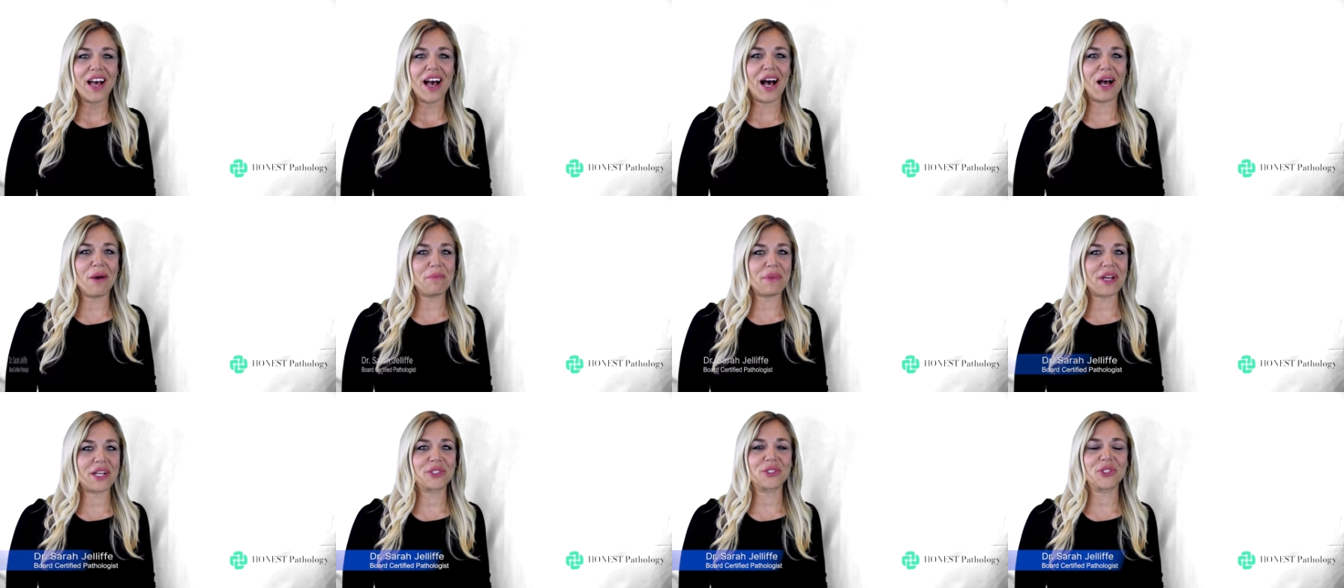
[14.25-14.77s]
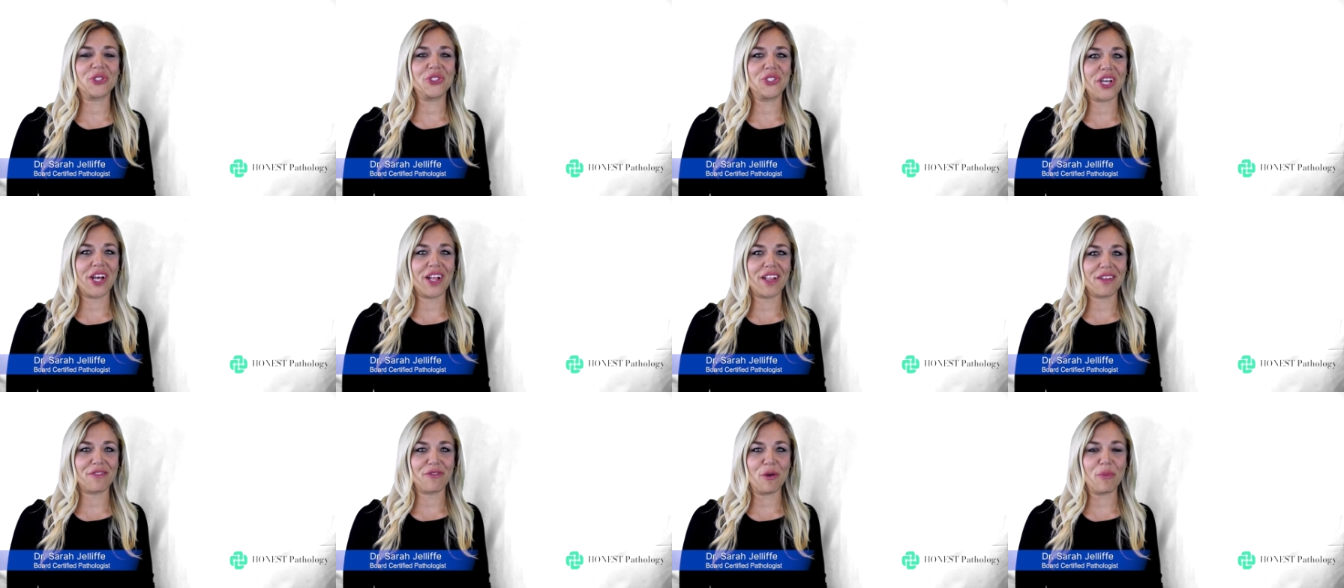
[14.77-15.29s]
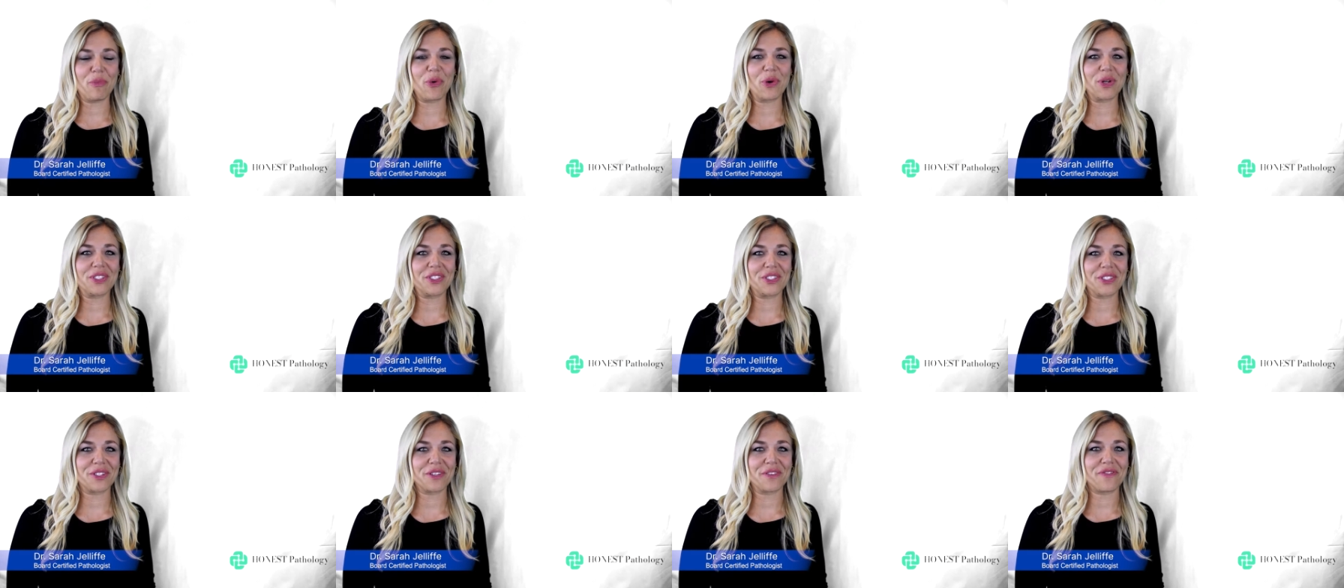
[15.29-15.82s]
I'm Dr. Jelliffe, a
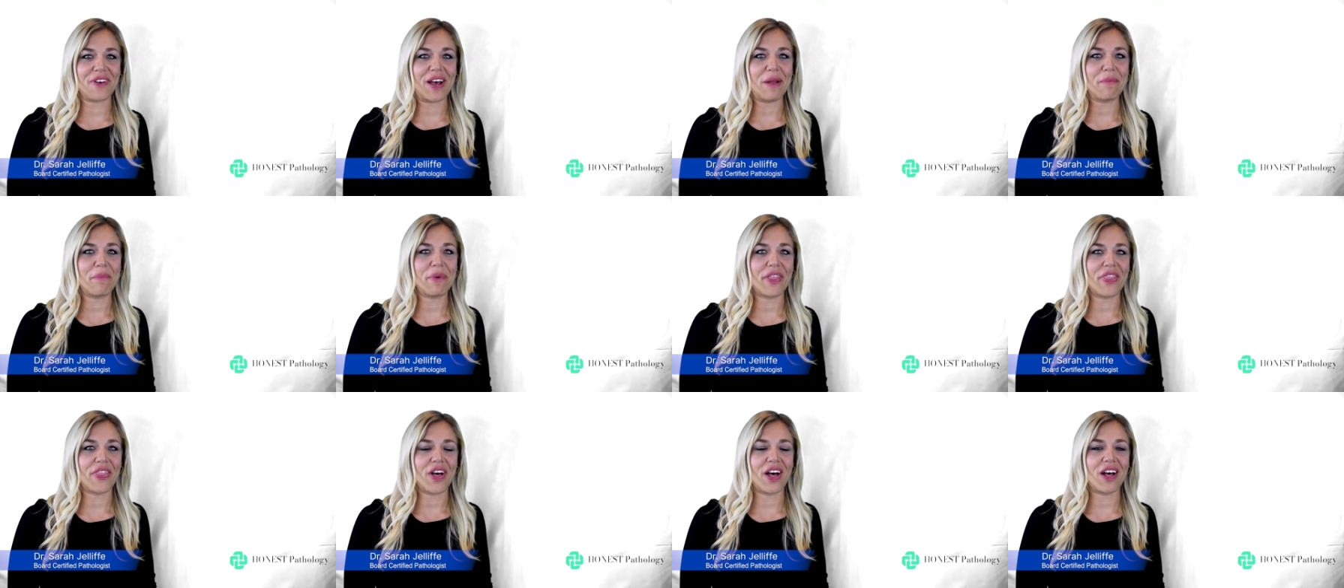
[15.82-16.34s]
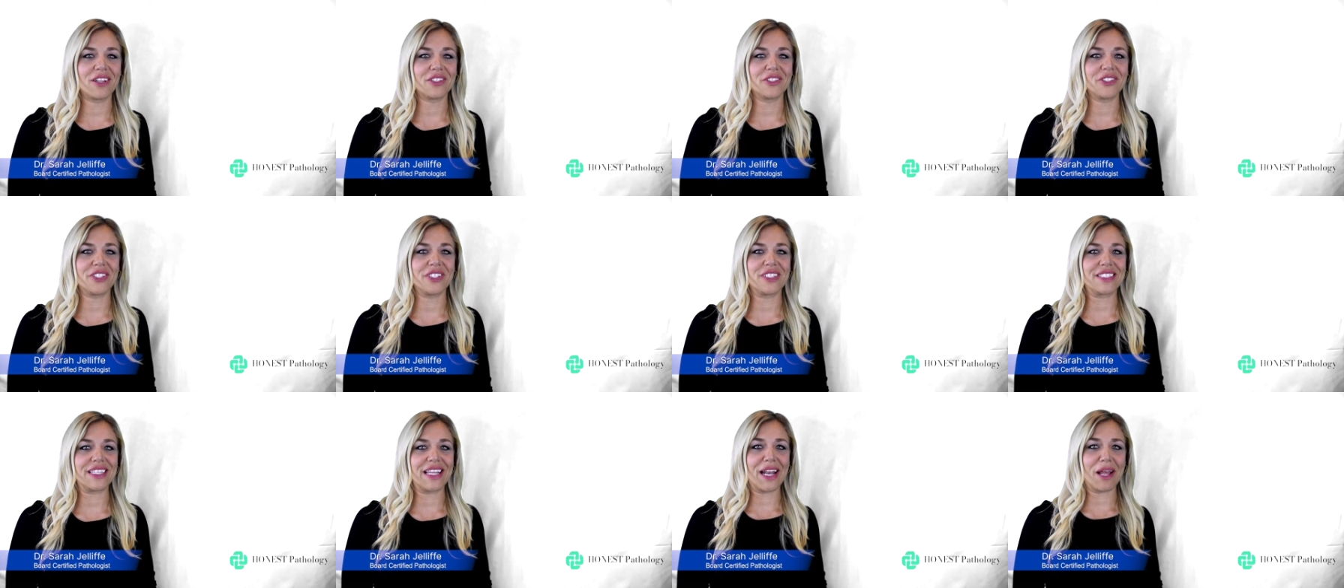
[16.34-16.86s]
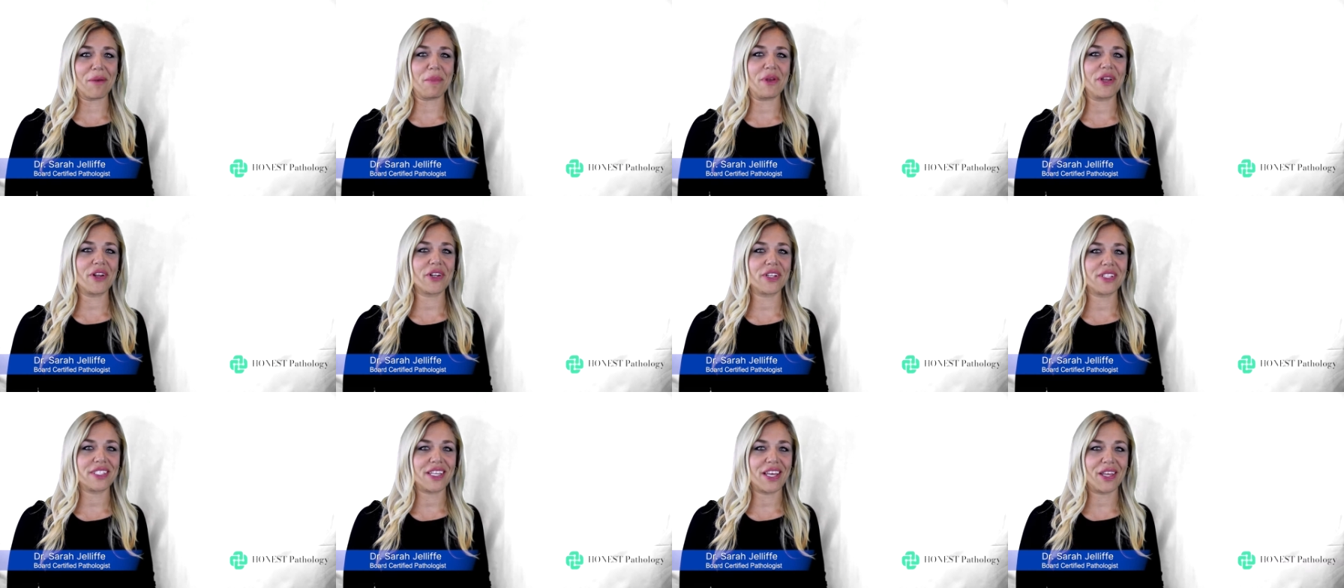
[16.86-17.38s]
board-certified pathologist, and I'm
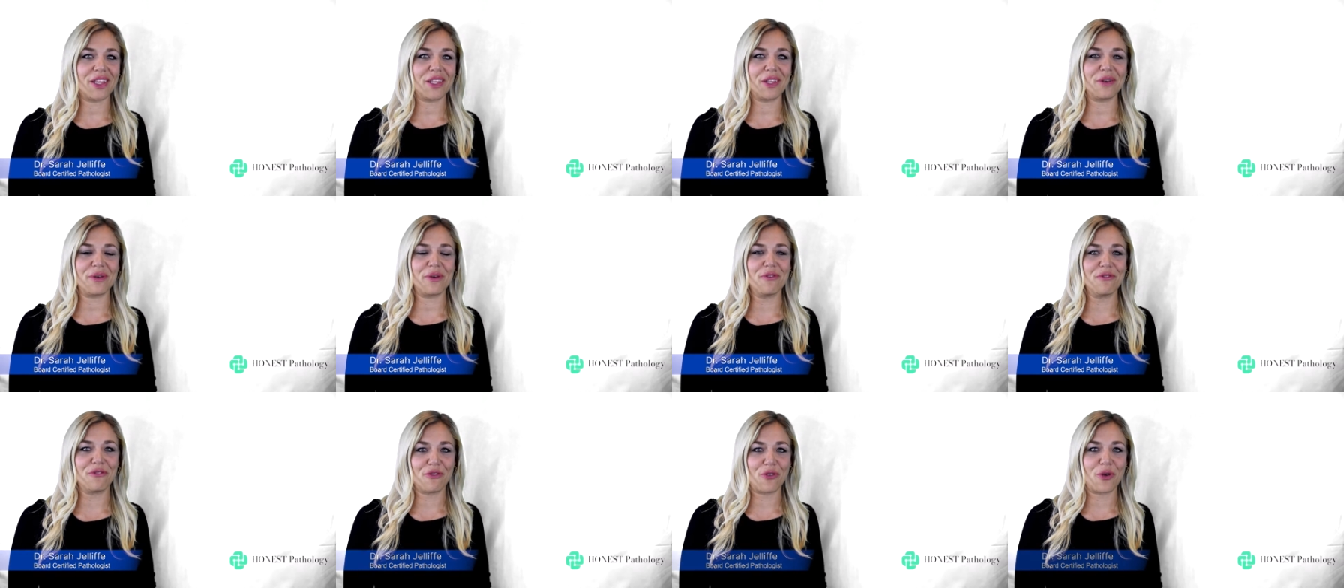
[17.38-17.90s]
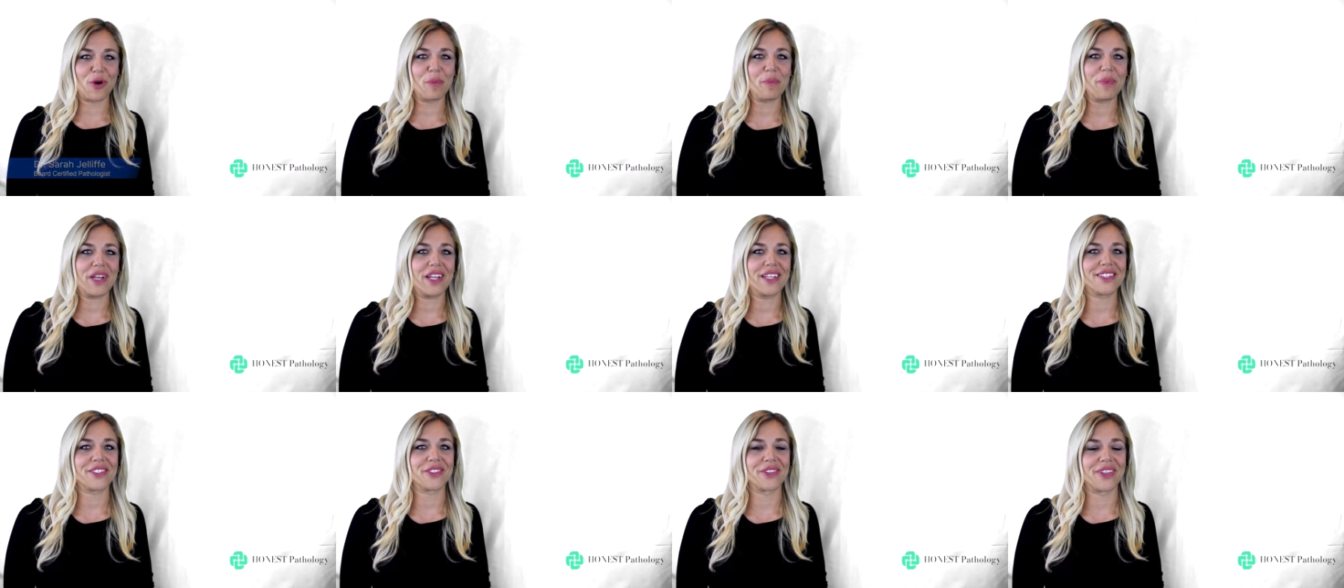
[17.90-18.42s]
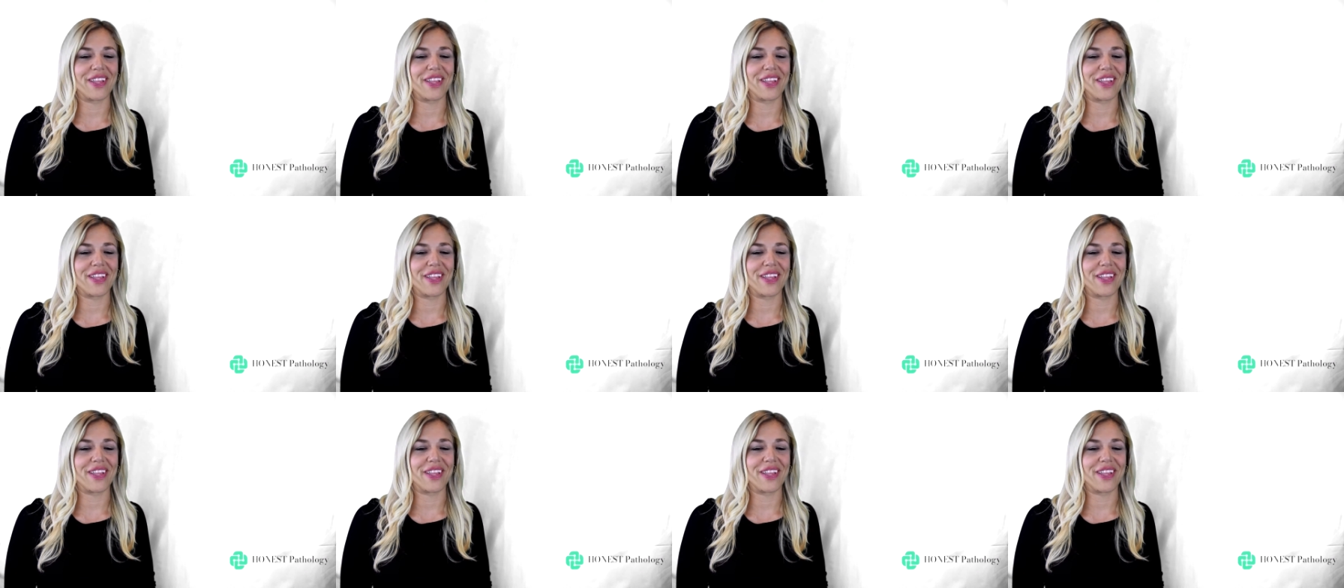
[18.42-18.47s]
here to tell you in 4 minutes or